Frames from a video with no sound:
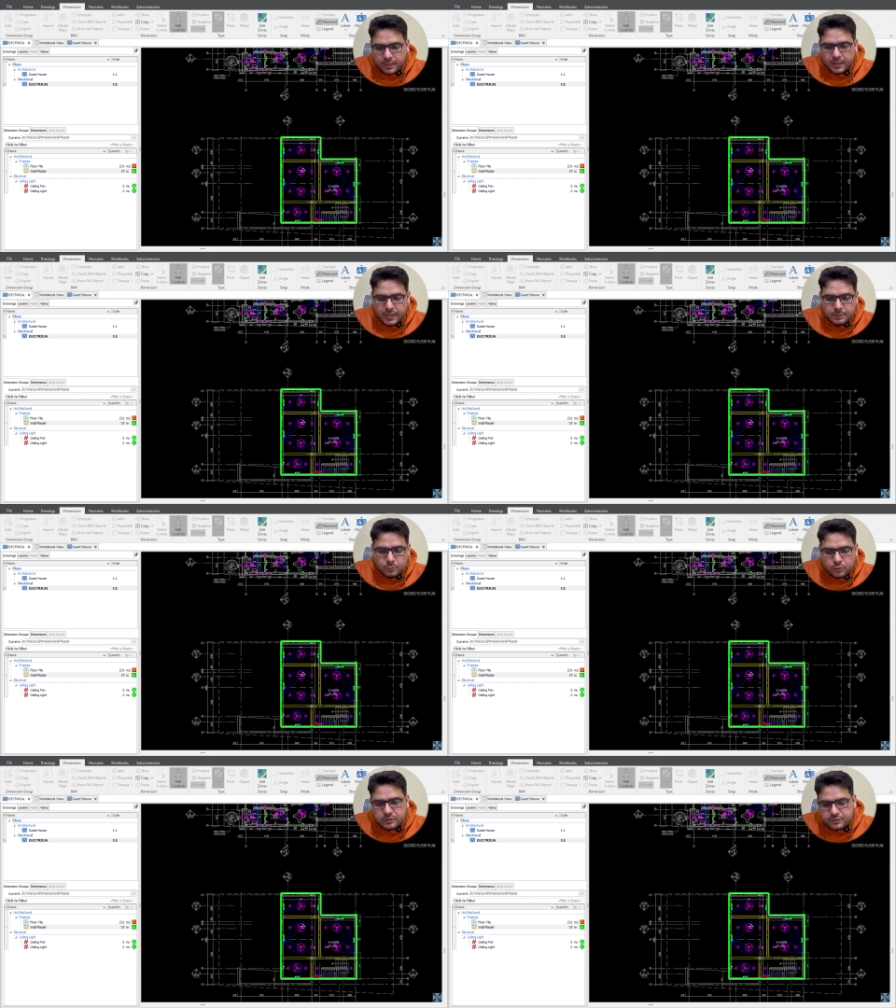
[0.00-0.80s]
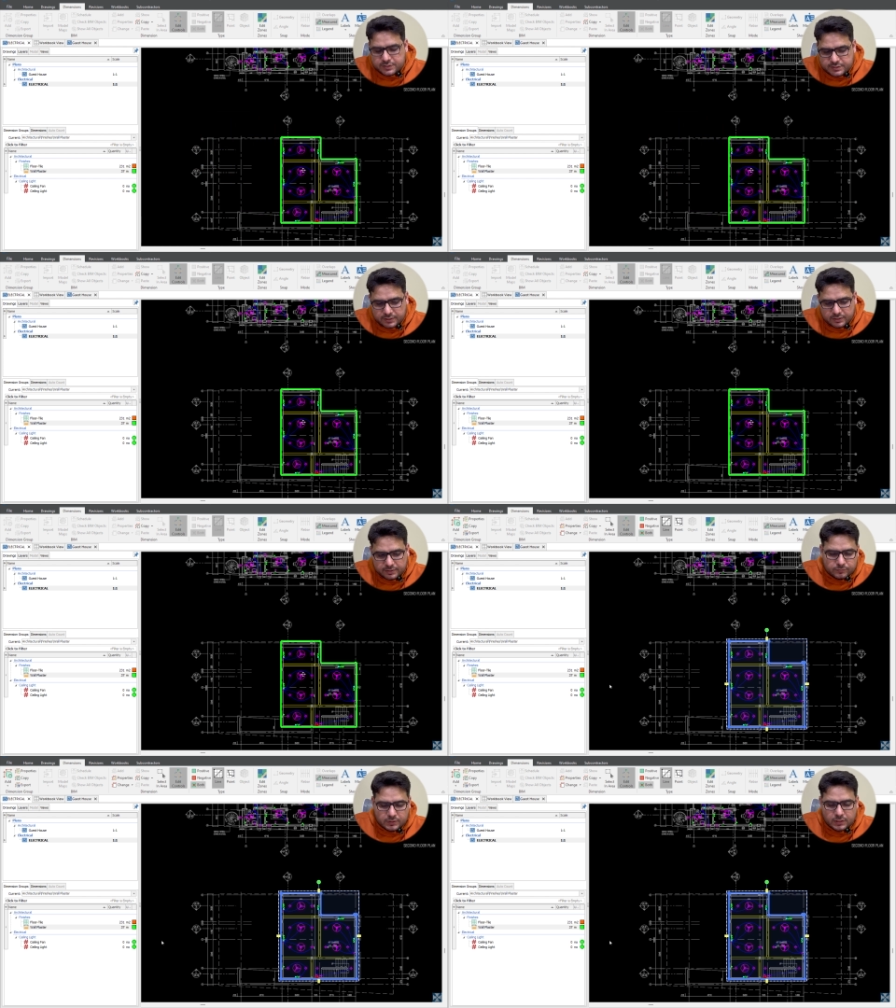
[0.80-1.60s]
and more
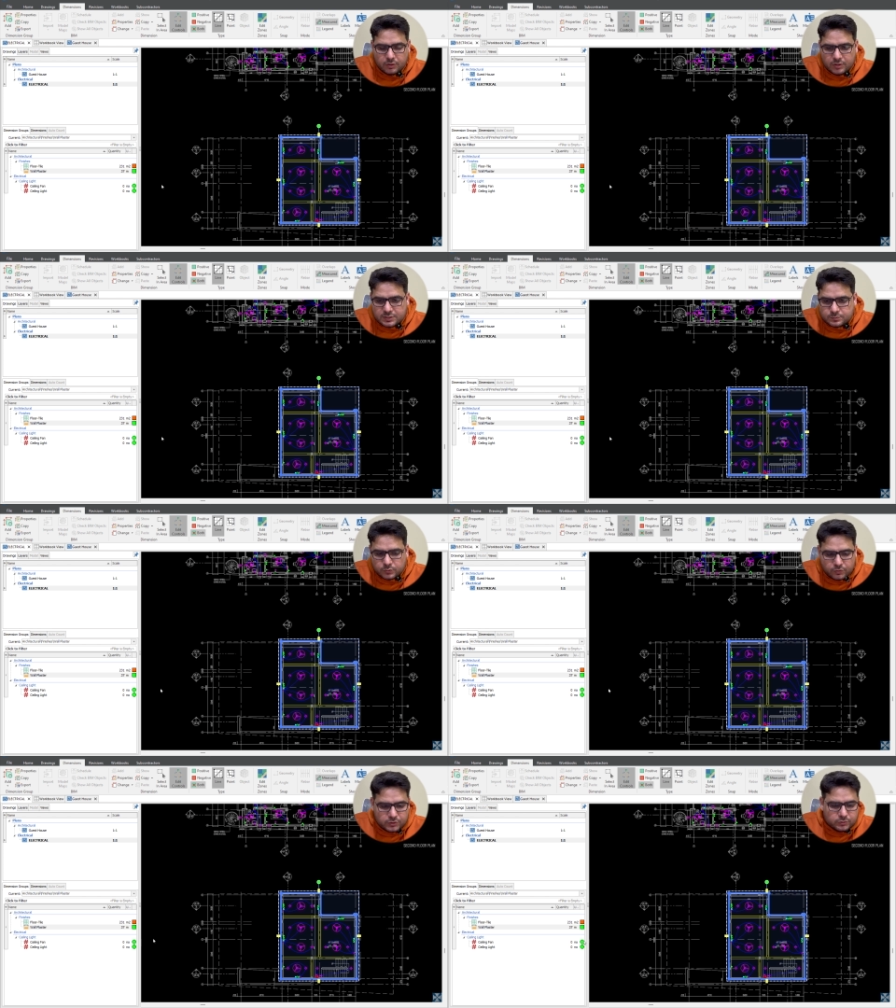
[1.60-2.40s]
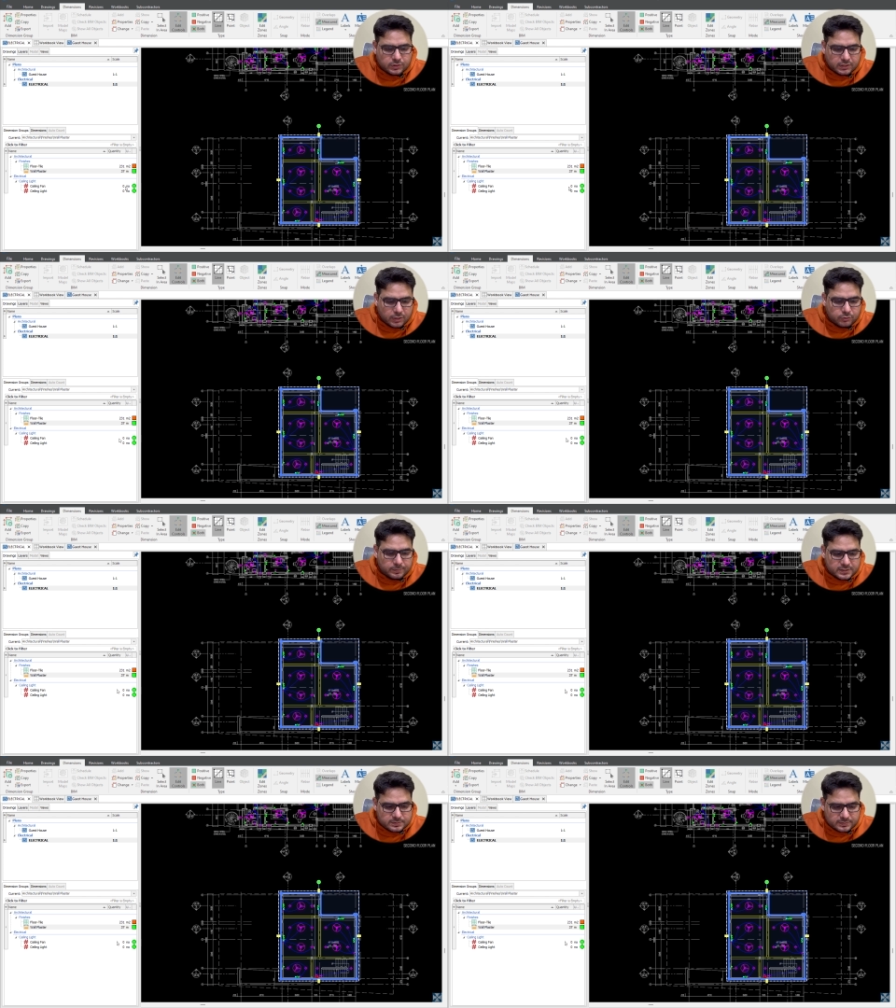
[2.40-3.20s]
efficiently. Now let's move on to the count
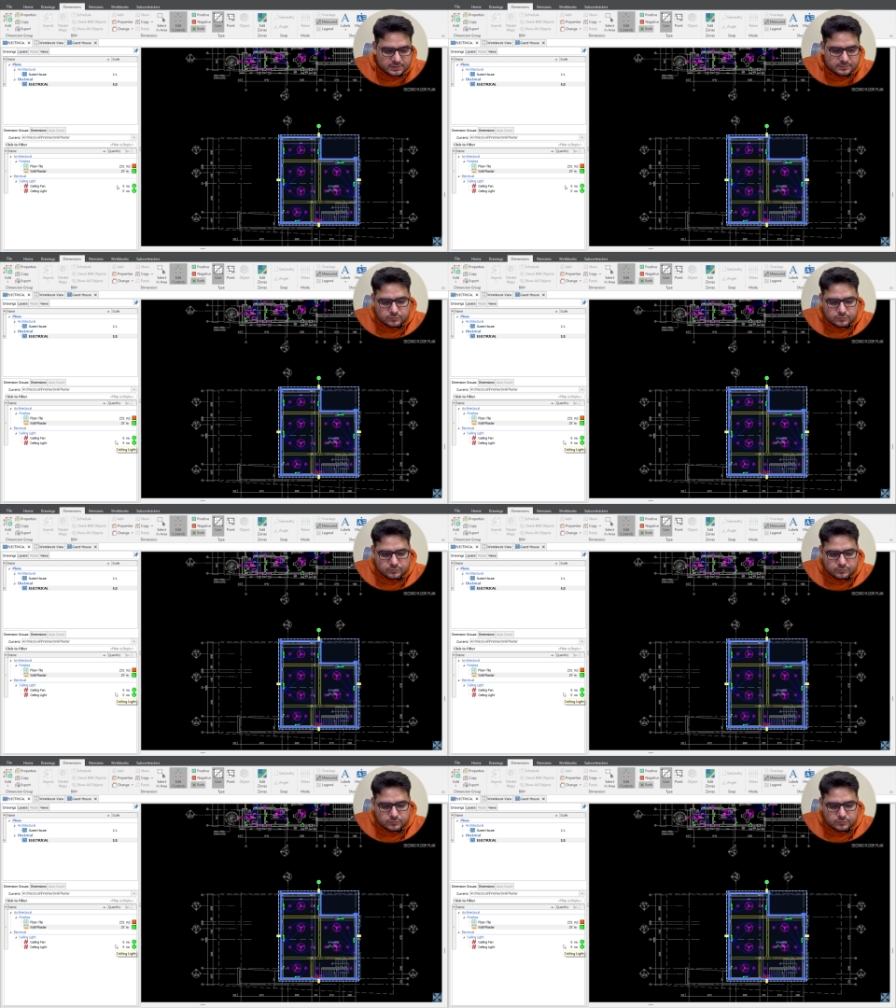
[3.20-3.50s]
measurement.